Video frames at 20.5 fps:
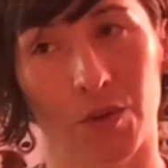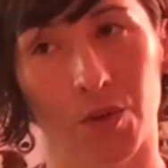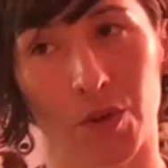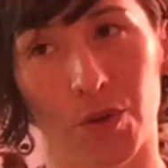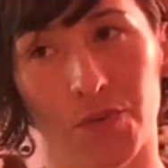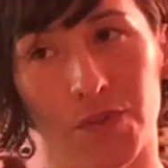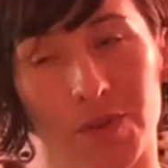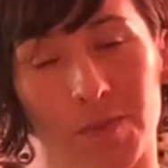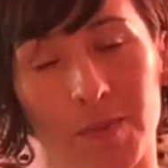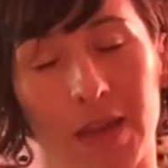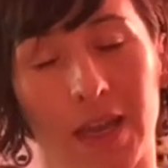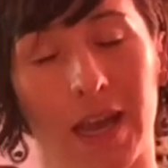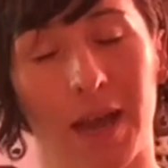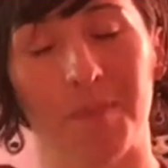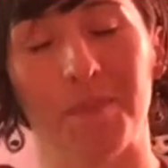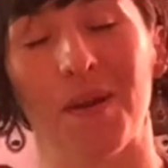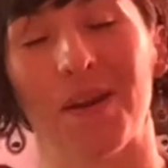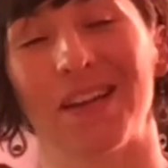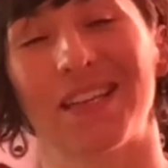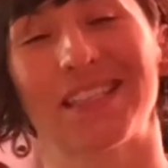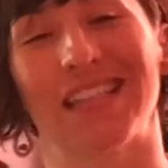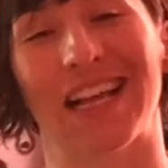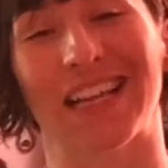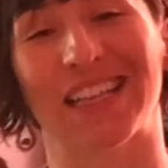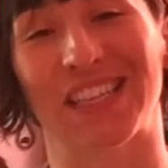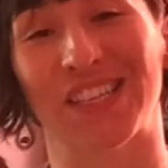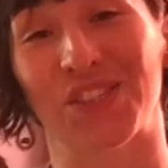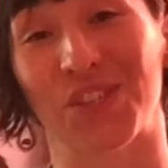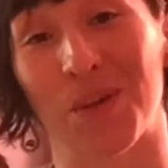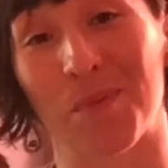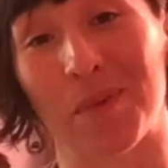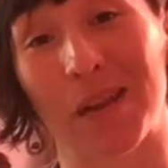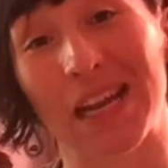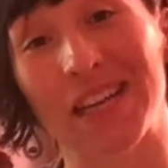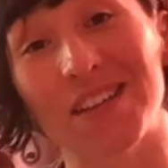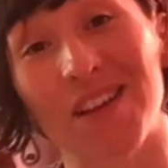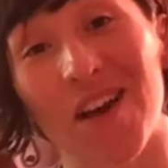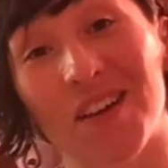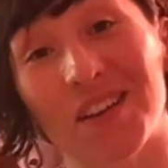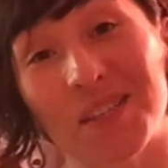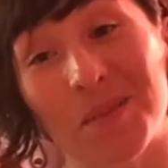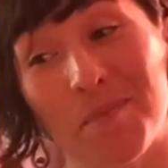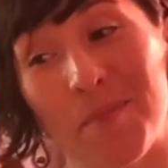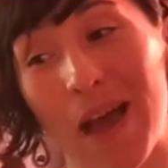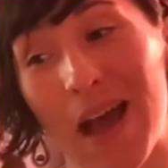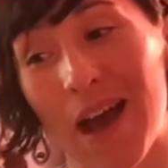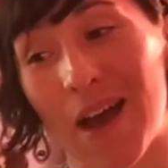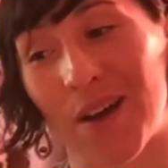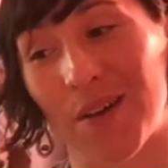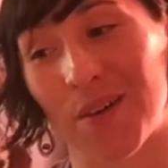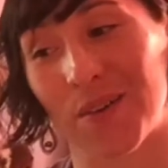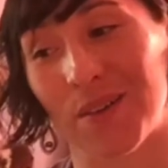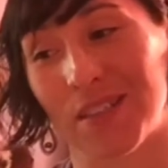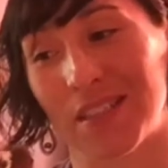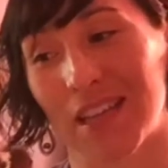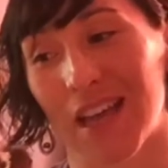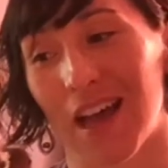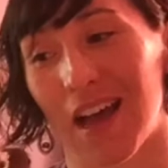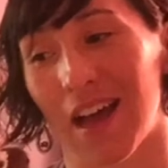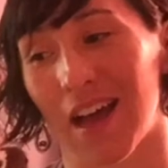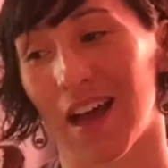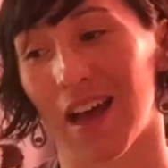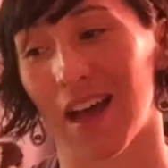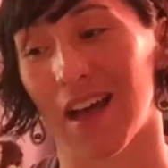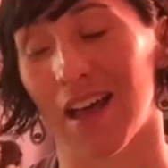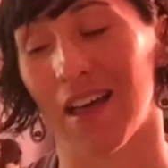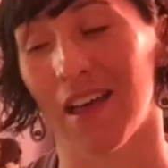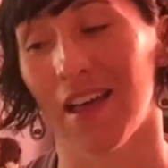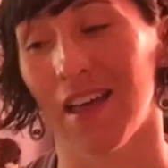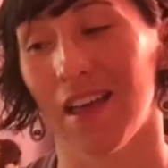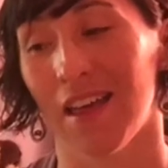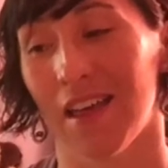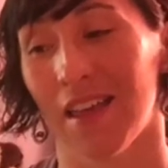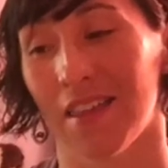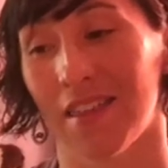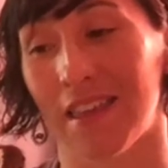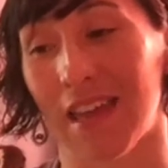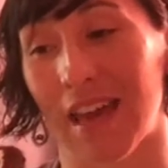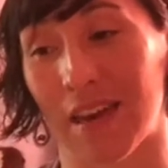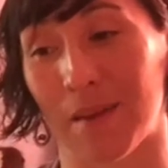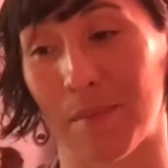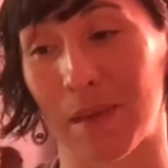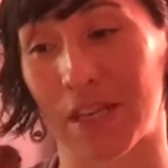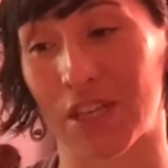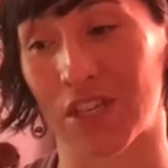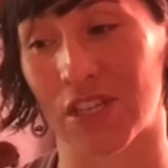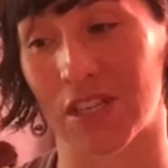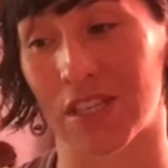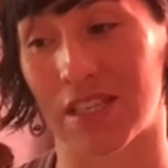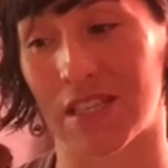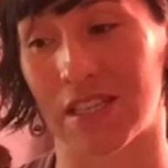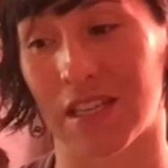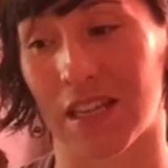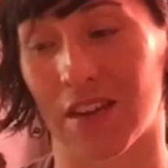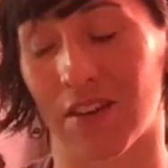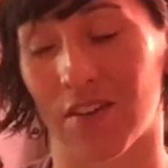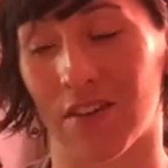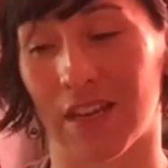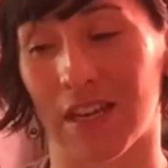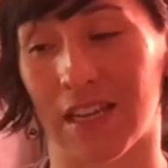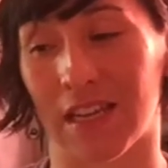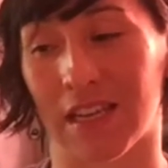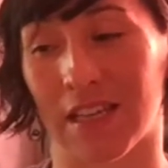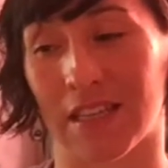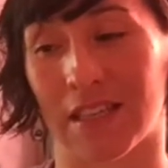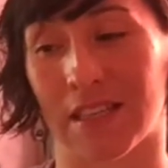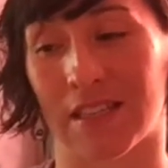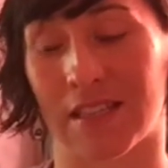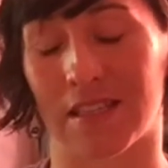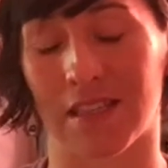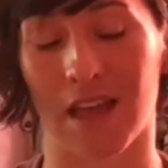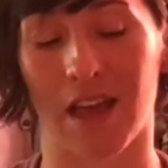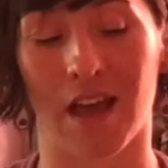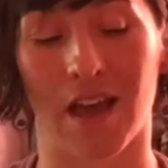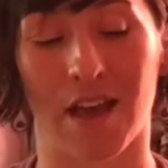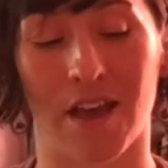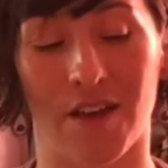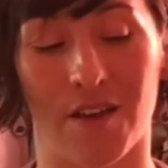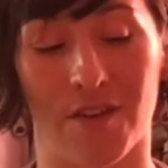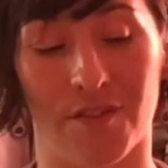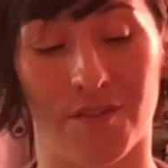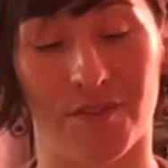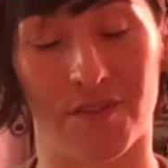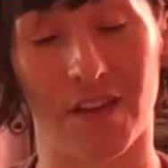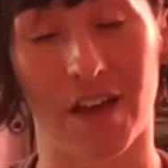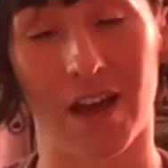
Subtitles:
Groove to make? I'm not exactly sure, but I talked about the animation series of